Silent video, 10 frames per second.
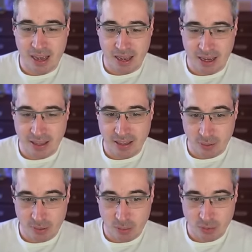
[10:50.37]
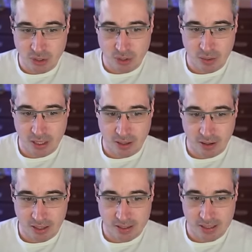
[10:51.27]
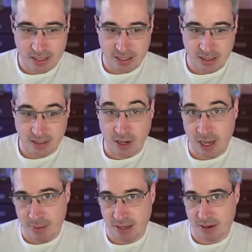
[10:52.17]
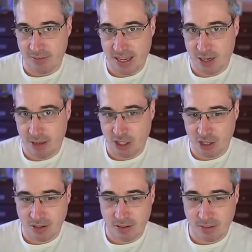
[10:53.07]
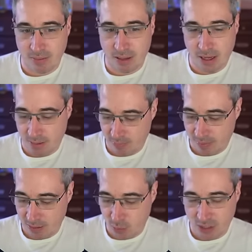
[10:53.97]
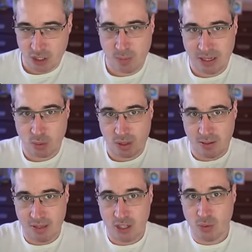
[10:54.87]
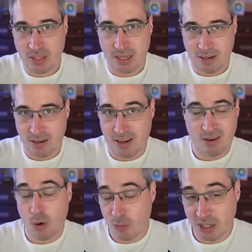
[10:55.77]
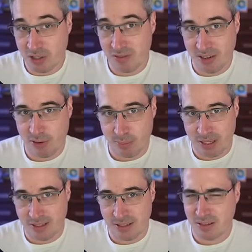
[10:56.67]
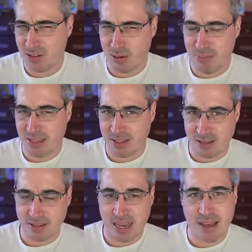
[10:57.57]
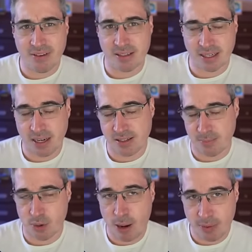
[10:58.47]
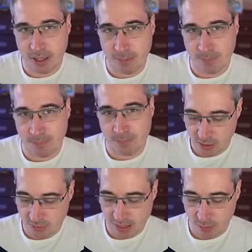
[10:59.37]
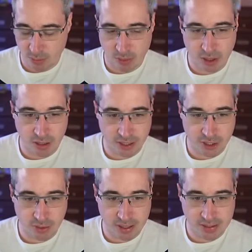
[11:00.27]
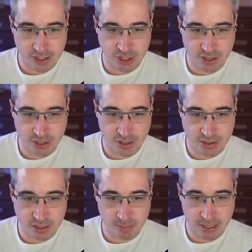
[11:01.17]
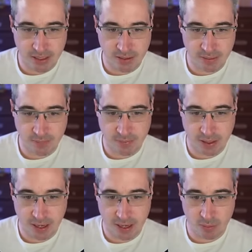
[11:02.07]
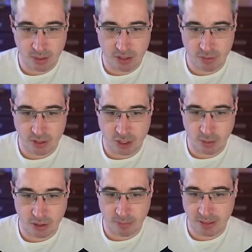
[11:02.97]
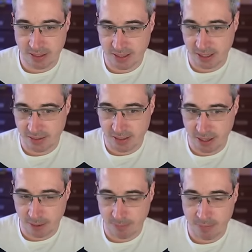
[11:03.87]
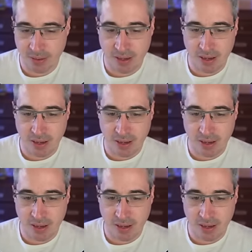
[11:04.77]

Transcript: And the other thing we'll do here is the timing of the animation. This one, just because we're going to be using it in a whole bunch of different places, so it makes sense to have it as a custom property. So for that one, we'll call it transition speed, and we can do the 200 milliseconds there.